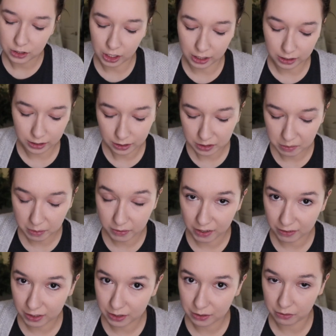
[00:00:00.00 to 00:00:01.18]
Jaclyn Hill's my
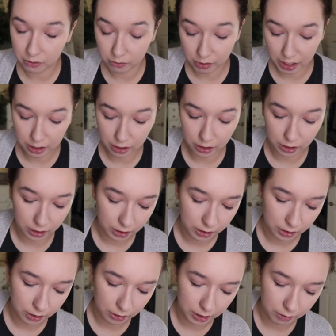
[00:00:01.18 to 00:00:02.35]
favorite, so if you find her,
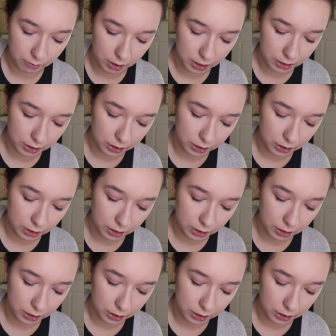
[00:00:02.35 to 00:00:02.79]
go ahead and watch